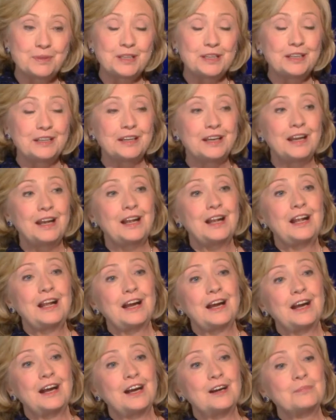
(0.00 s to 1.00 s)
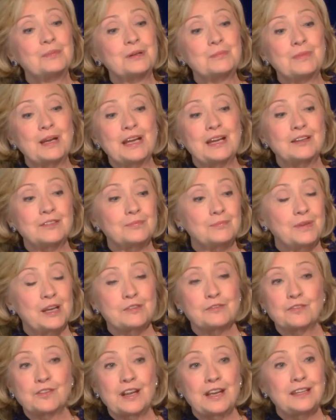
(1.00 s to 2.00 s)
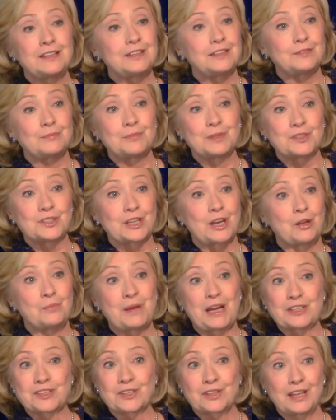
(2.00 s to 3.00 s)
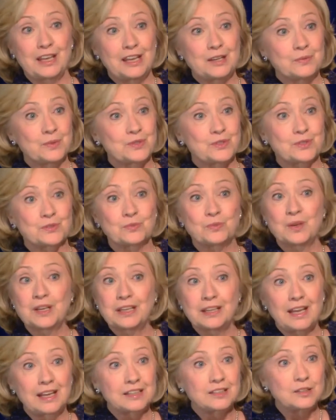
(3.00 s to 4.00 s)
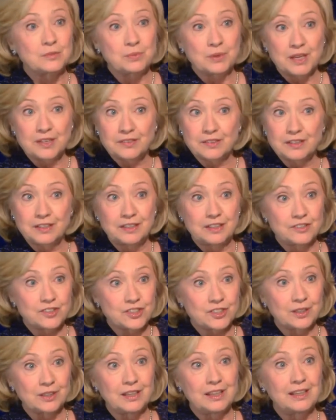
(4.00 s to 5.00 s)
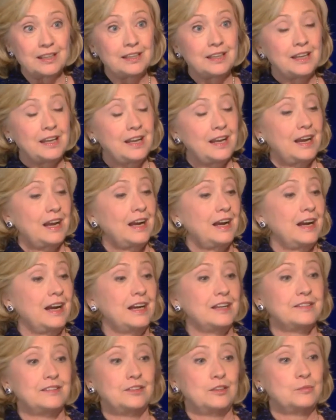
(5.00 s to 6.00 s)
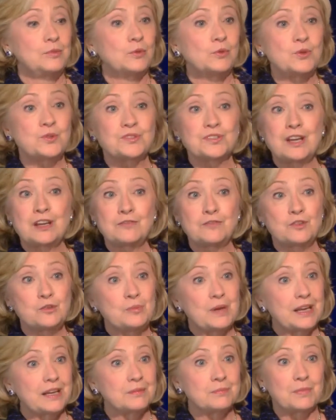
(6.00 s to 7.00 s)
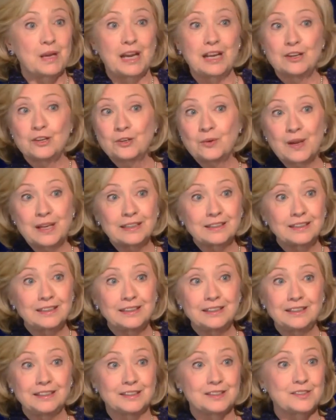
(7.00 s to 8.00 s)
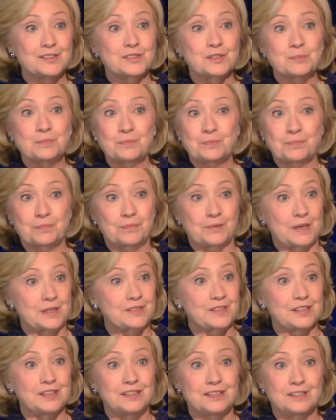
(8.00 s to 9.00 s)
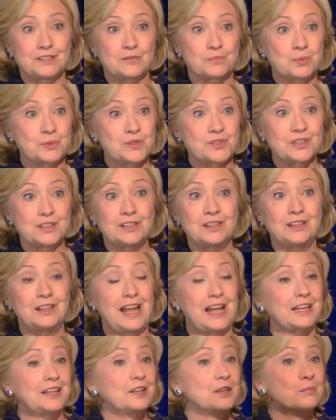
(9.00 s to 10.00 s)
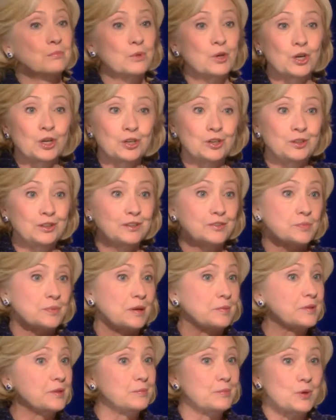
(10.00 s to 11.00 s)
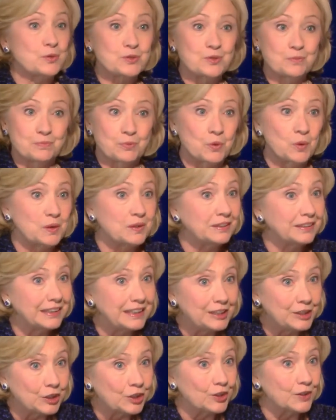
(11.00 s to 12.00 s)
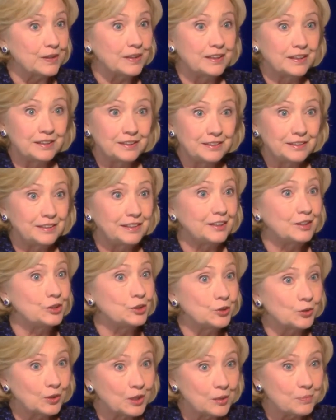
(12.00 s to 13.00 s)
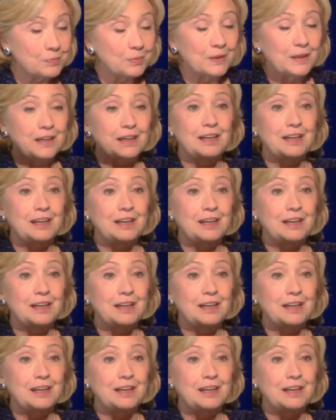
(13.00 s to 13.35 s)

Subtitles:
be. But my friend Michelle Bachelet was just re-elected president in Chile. Dilma Rousseff, whom I admire greatly, is the president of Brazil. Angela Merkel is probably the most important leader in Europe,